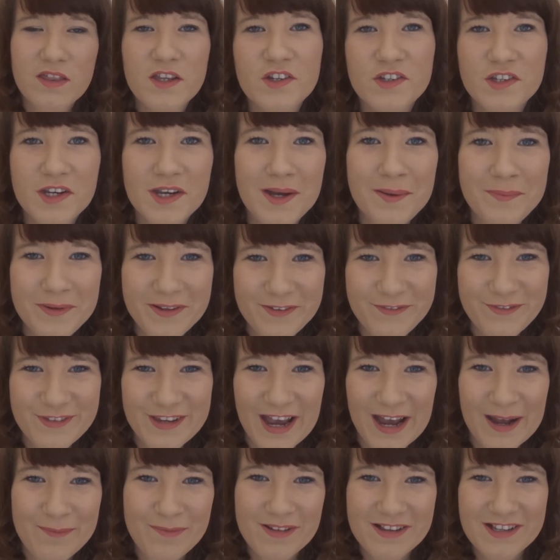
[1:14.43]
There's a couple of
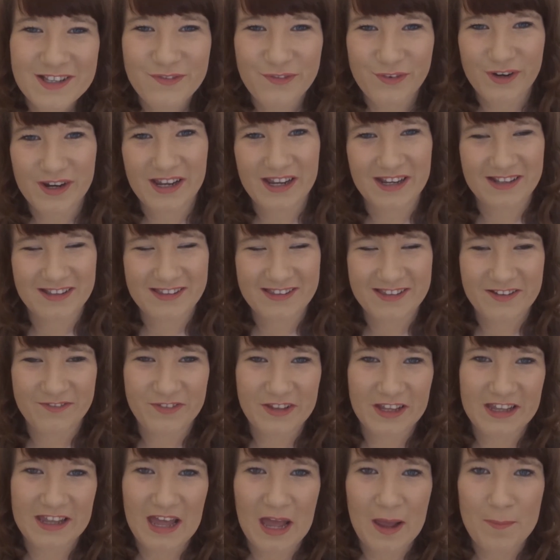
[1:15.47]
tablets for it and stuff
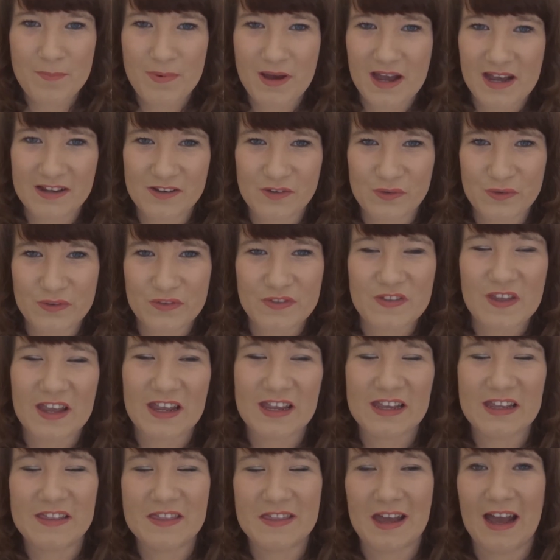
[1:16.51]
like that, but I don't
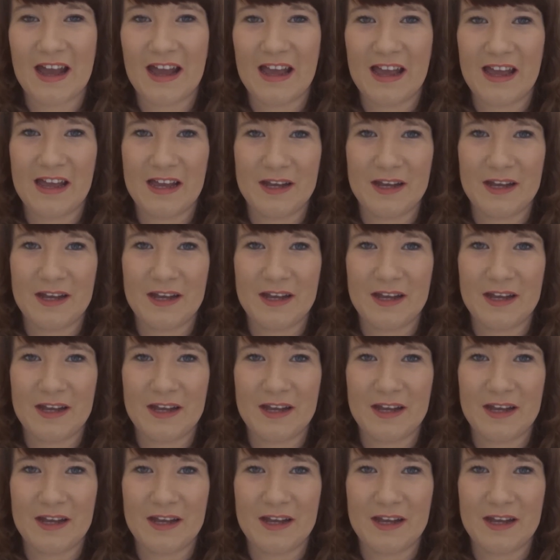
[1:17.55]
think that